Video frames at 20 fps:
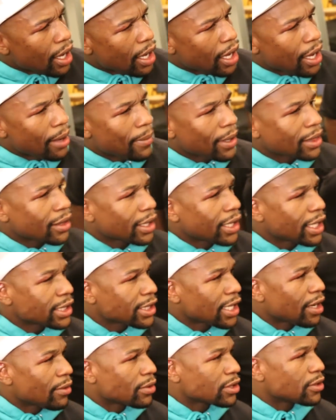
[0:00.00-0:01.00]
Um, I thought they
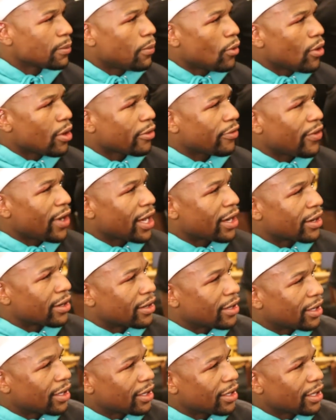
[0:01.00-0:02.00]
said I was a born
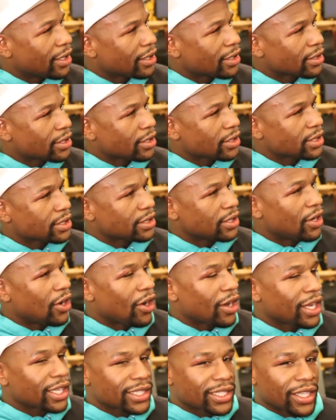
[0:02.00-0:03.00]
fighter. Thought,
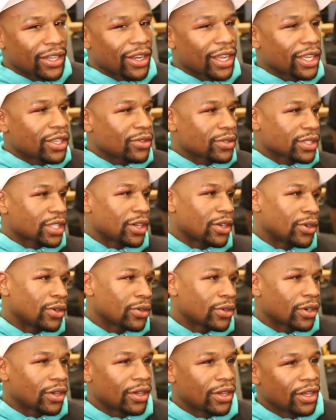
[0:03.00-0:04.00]
all they said, all I do is
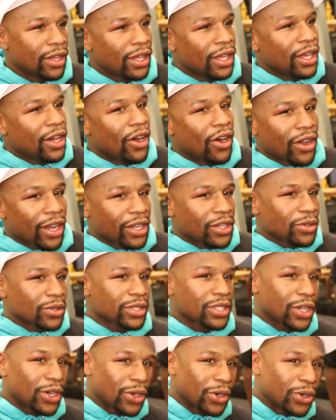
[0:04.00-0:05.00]
hold, all I do
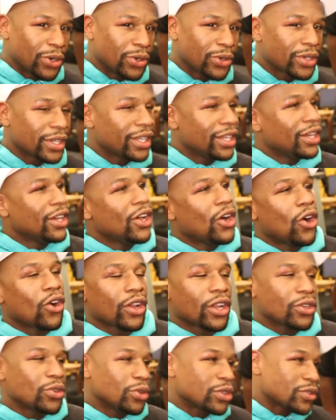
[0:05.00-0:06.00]
is hold,
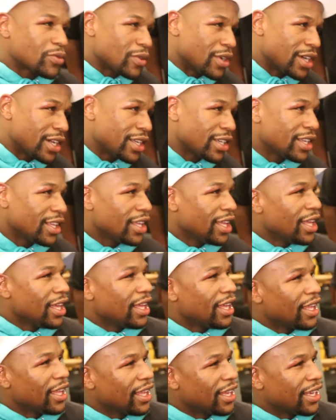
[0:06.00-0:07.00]
all I do is run.
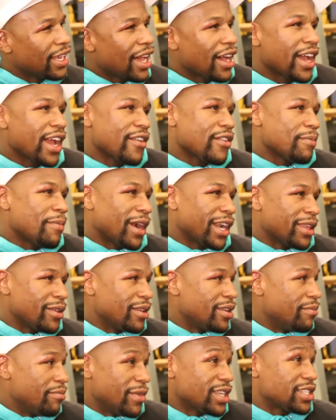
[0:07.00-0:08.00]
Now
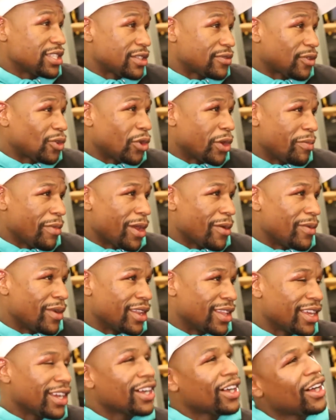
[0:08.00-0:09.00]
everybody misses Floyd
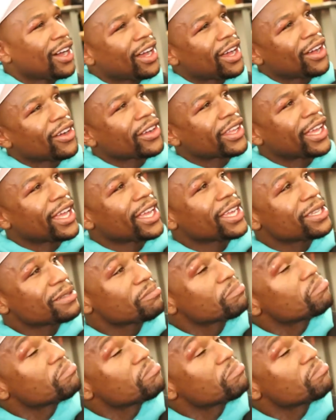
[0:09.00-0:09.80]
Mayweather. Oh, okay.